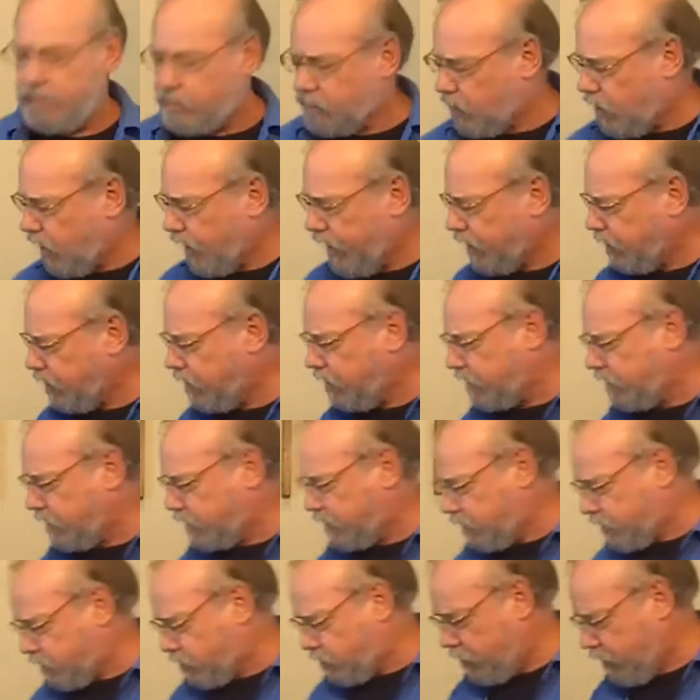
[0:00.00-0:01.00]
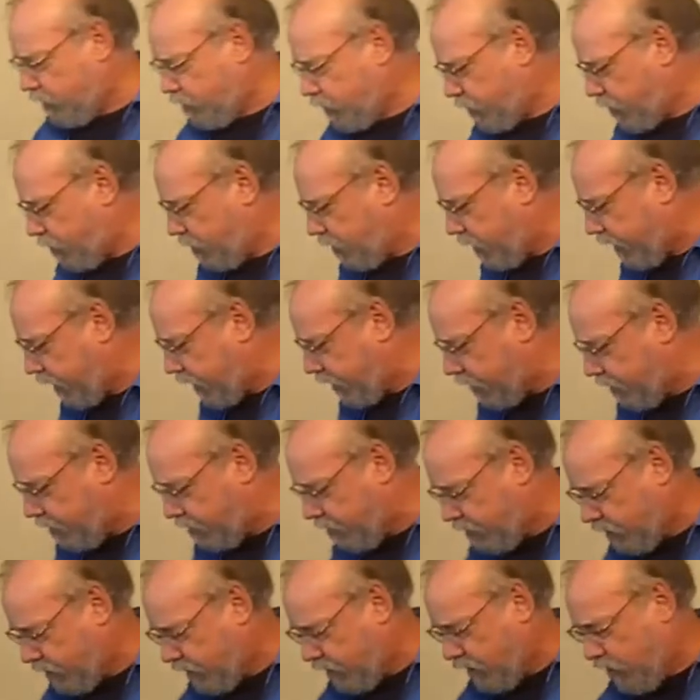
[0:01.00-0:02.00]
So I look at the scripture and I
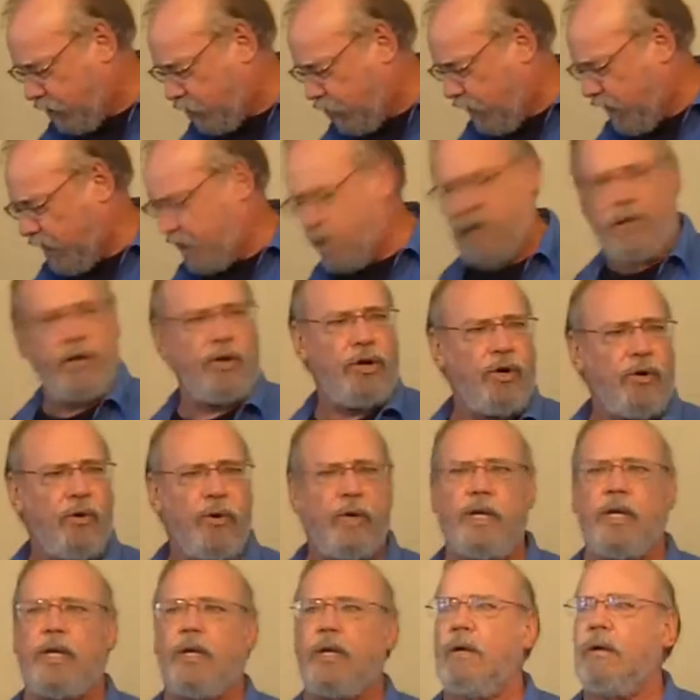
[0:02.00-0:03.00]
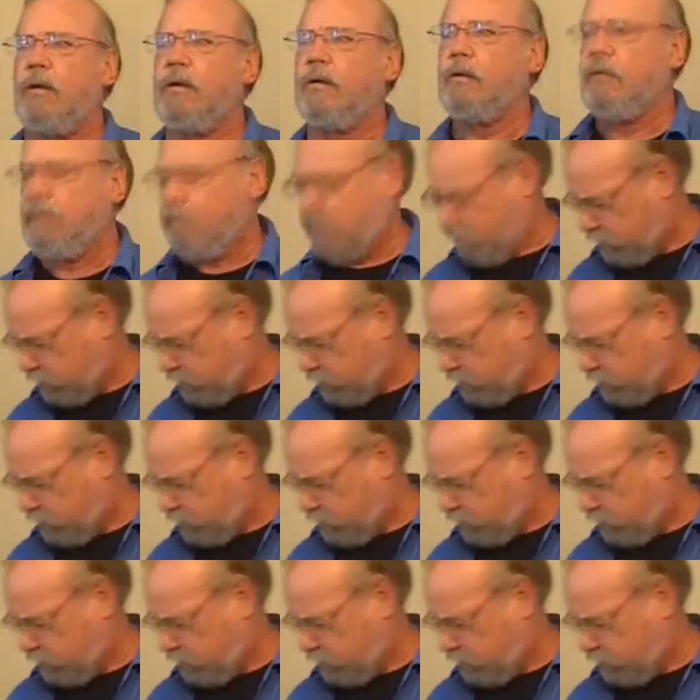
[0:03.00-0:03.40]
go, well, hooey.